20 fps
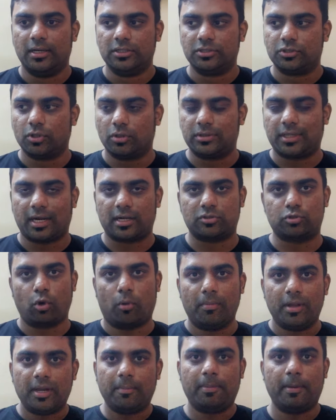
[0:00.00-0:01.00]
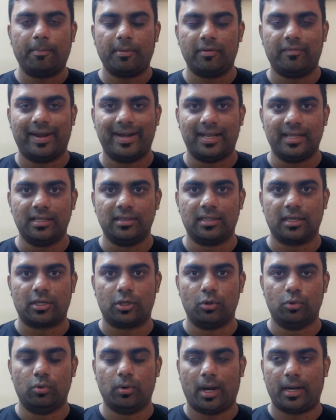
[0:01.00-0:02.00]
So there are so many people waiting in the
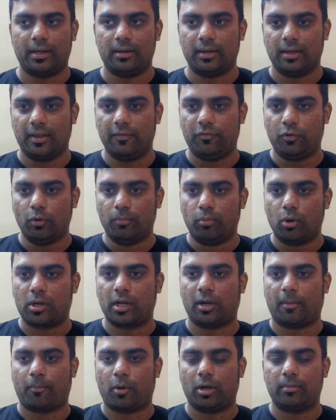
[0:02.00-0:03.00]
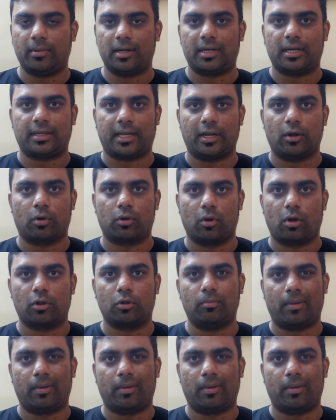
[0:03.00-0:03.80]
queue, and if you book an appointment at 10 o'clock,